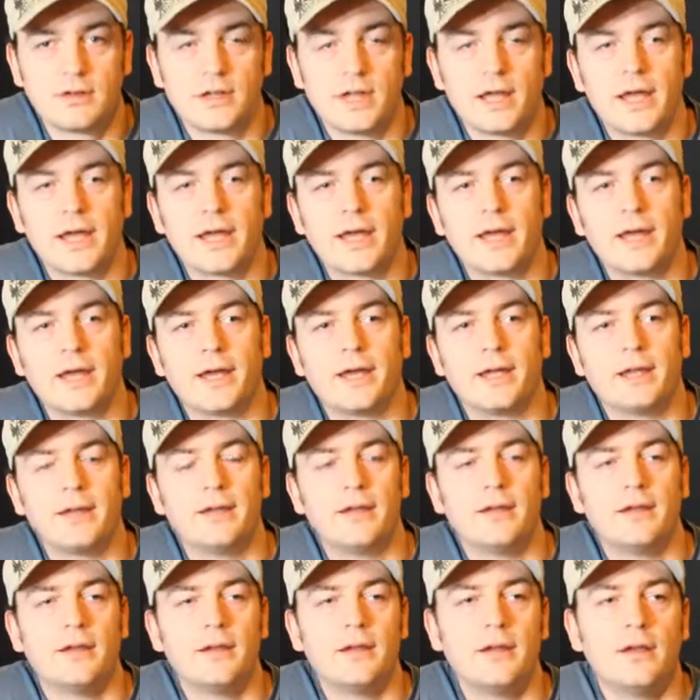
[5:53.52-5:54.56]
and
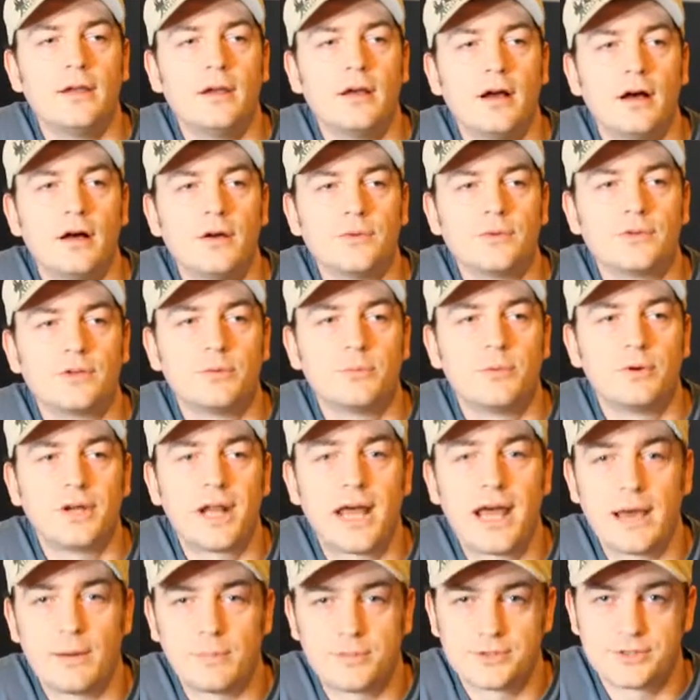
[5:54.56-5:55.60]
also about
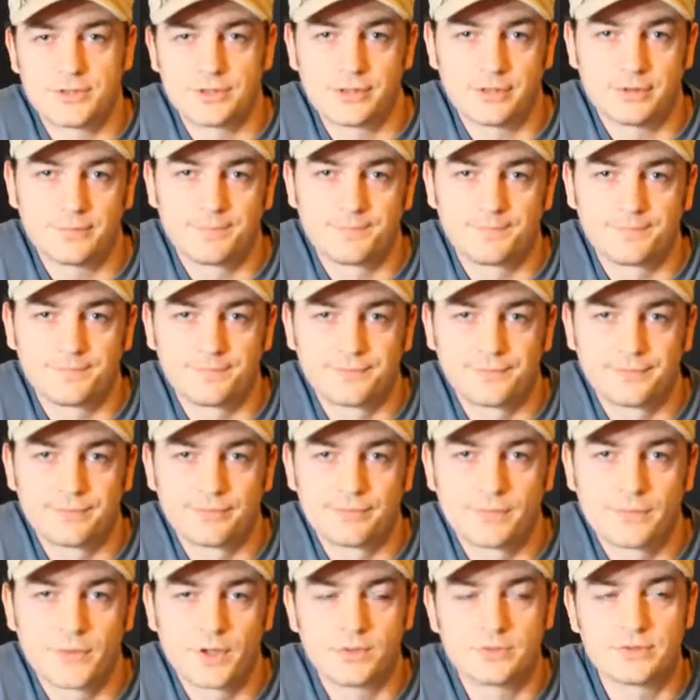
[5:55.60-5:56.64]
aperture.
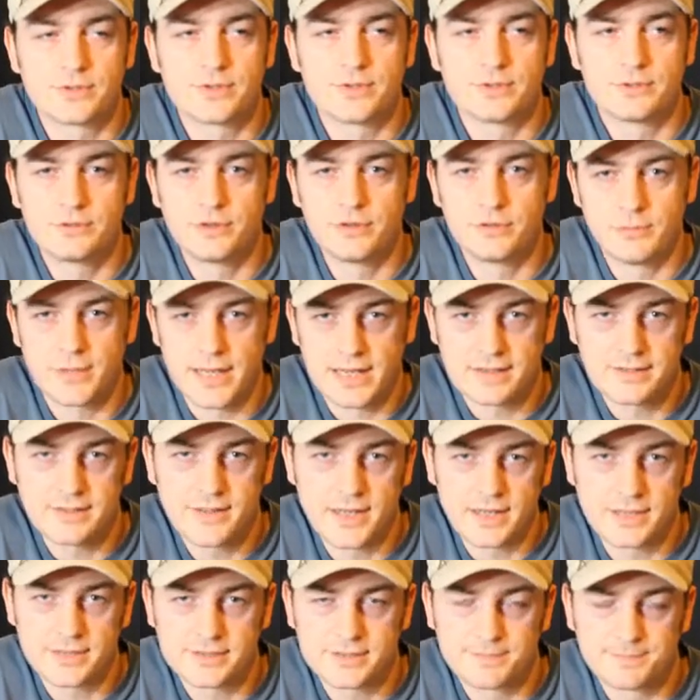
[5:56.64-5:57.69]
Those are the two main
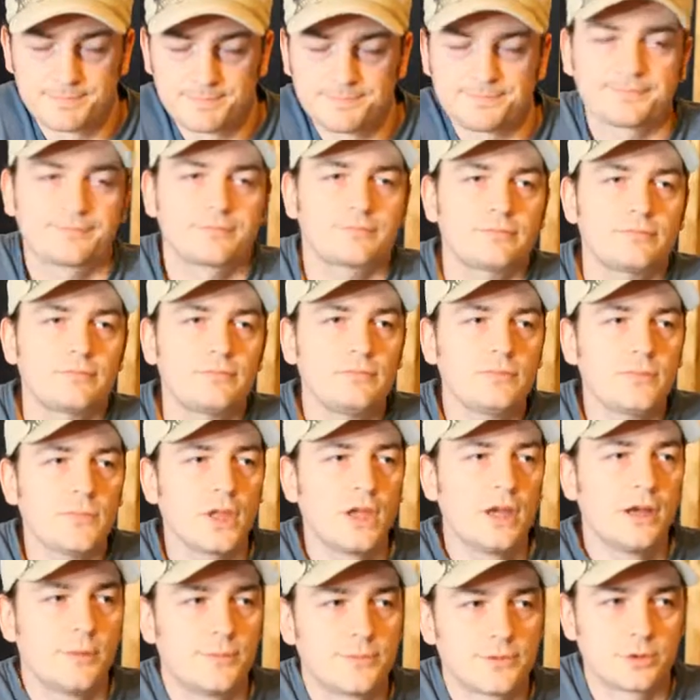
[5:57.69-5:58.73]
things.
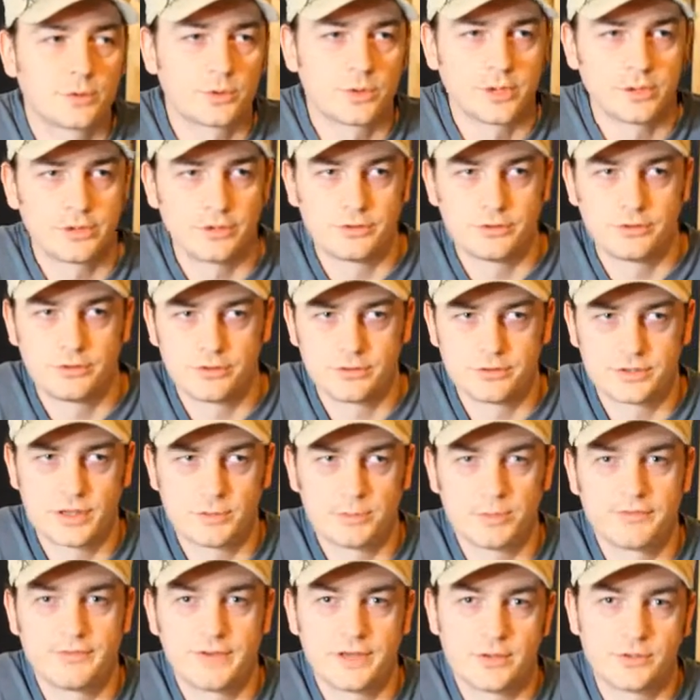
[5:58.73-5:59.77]
So we're going to do two
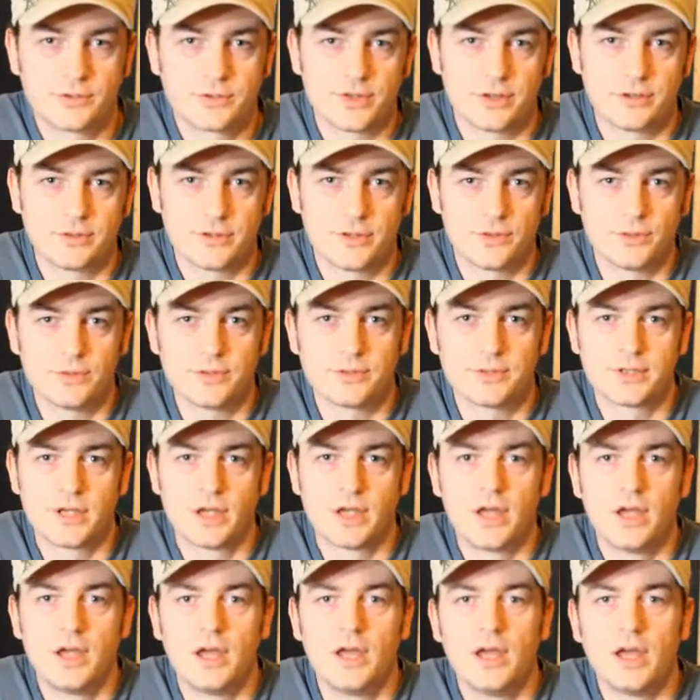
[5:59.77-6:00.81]
separate videos on those,
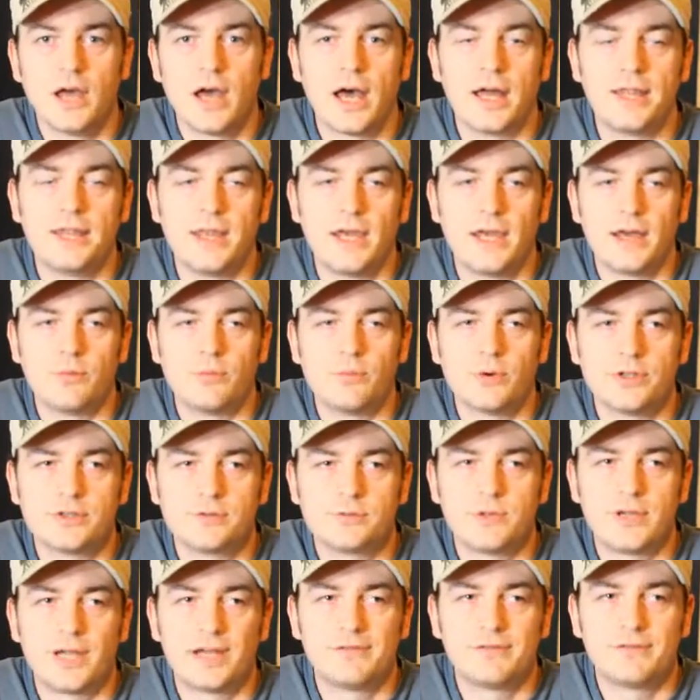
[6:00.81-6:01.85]
and then once
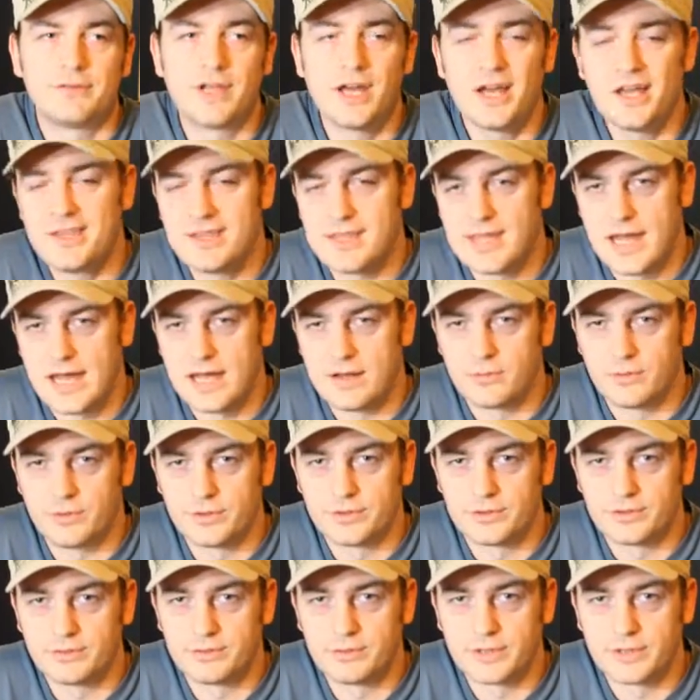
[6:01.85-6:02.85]
we have done that, we'll do